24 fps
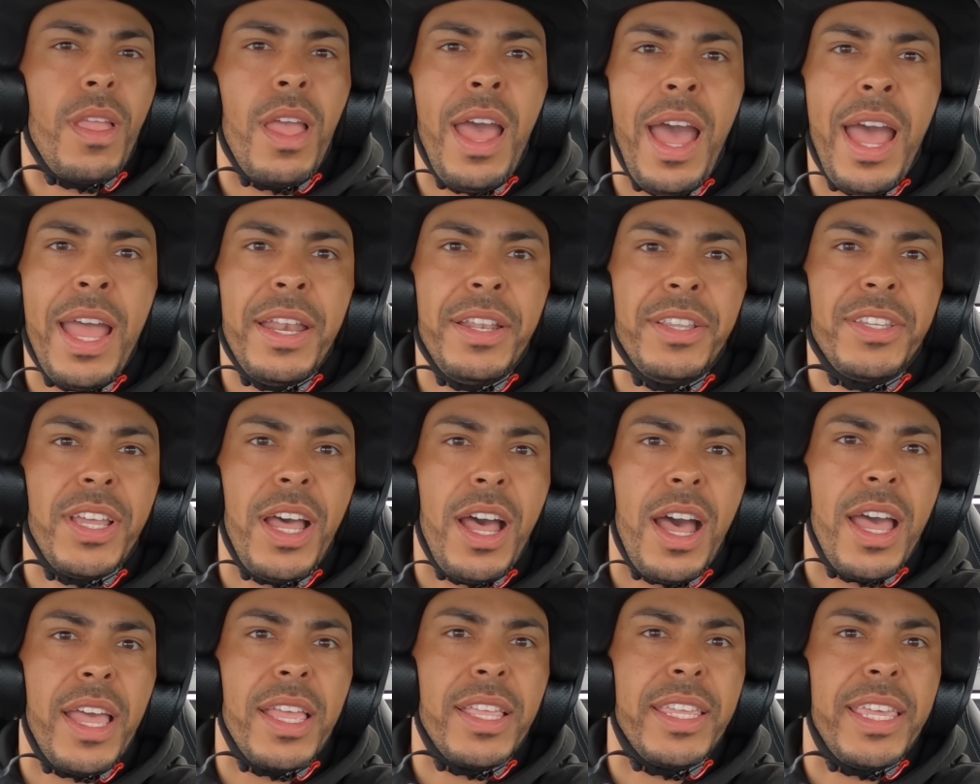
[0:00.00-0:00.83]
And
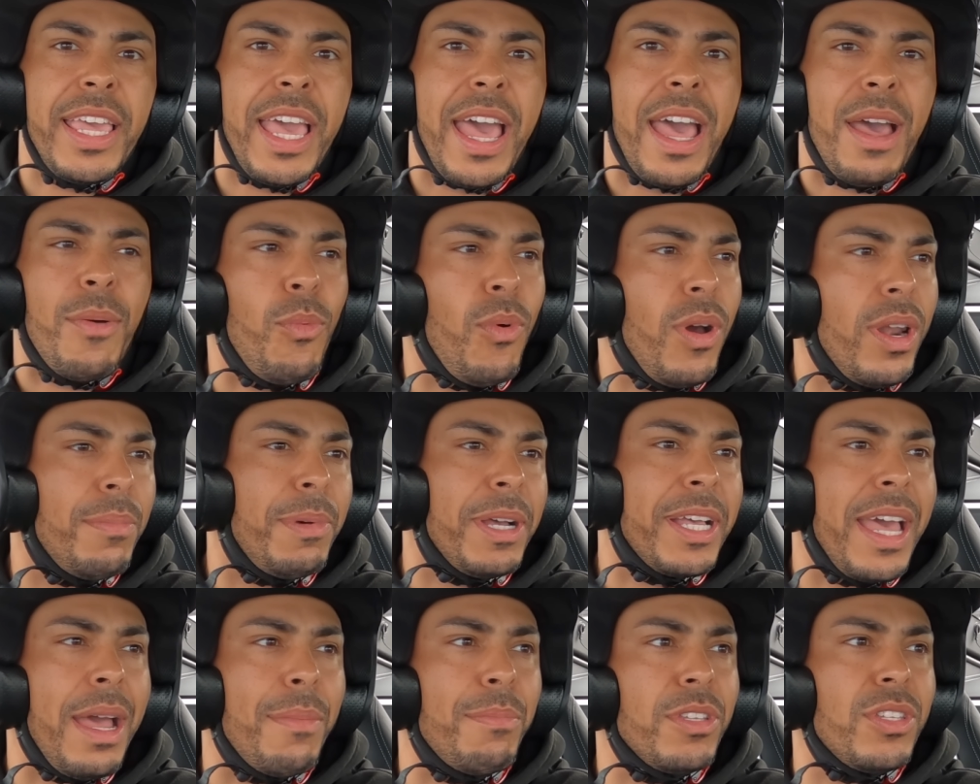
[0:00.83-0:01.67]
yeah, one of my
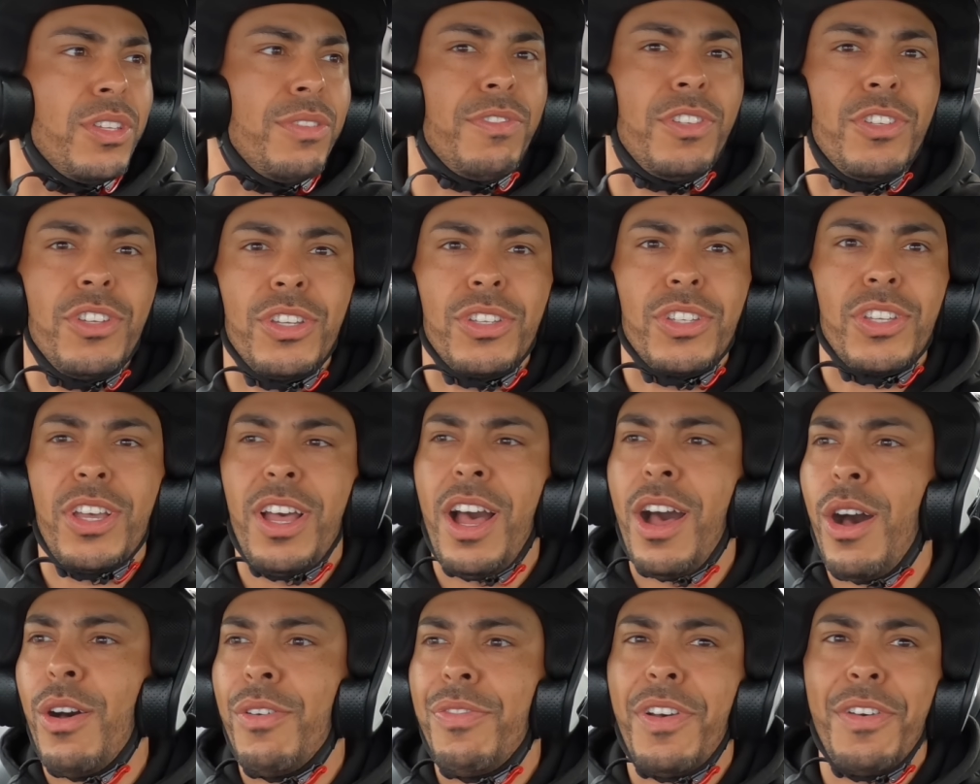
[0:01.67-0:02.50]
cameras have just
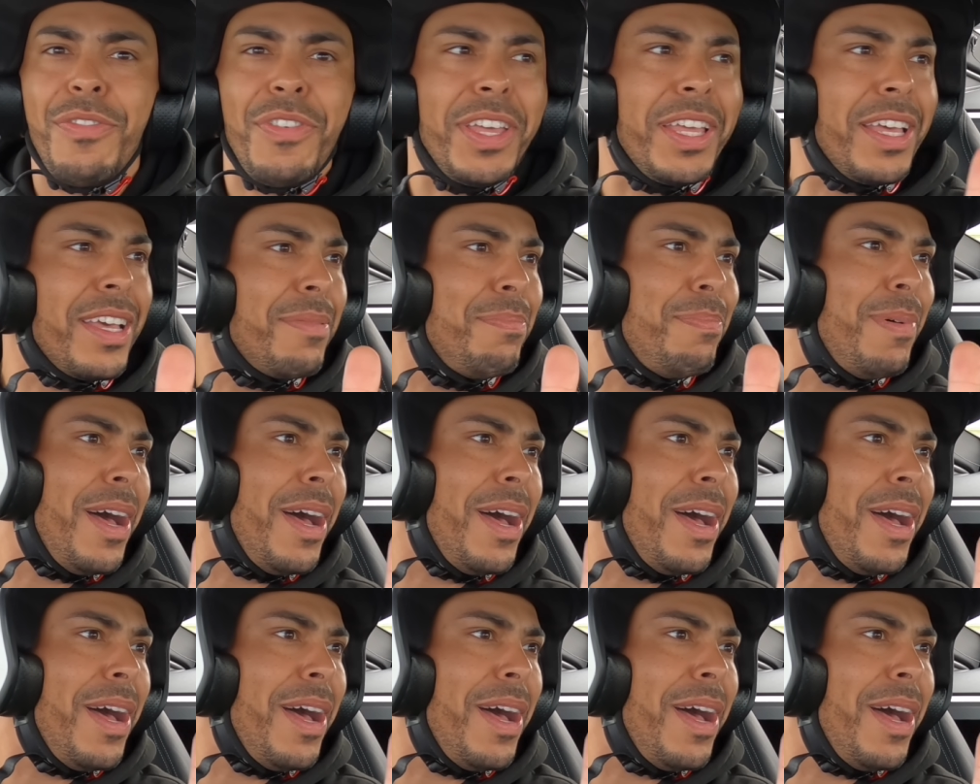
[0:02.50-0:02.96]
cut off, I think.